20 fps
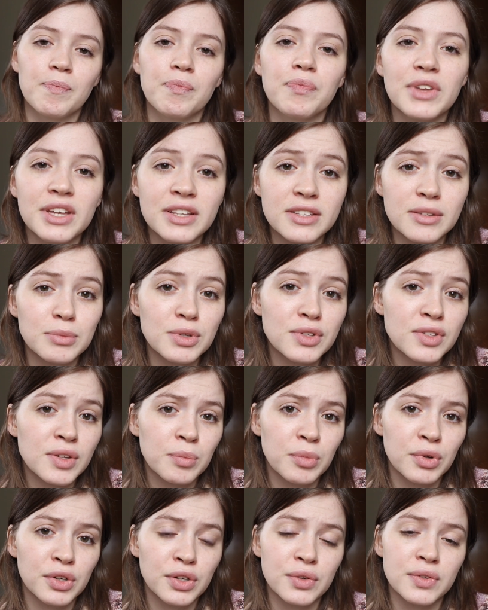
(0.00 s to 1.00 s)
He's a
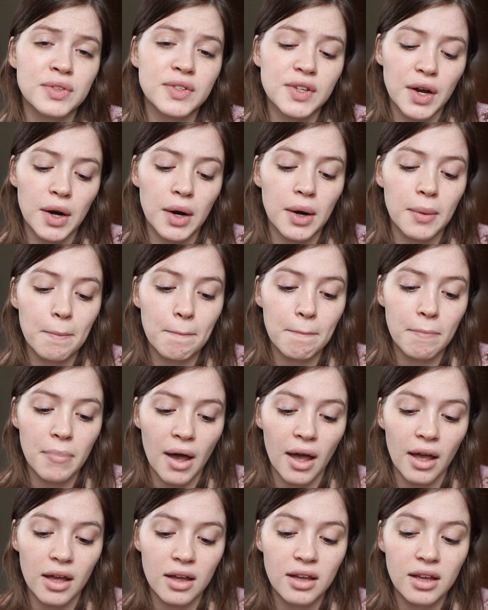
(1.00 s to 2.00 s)
music producer,
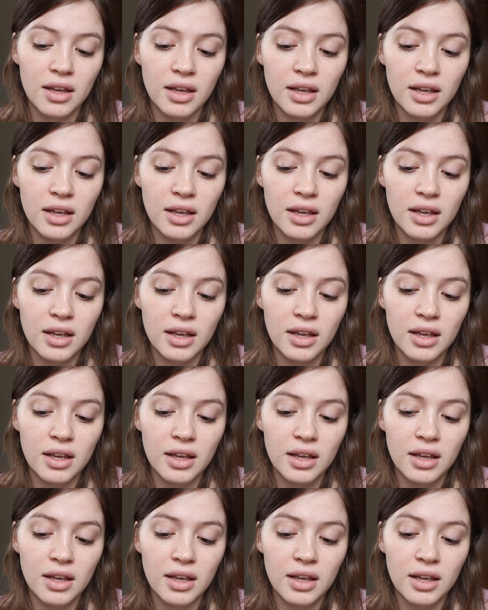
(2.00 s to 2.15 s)
but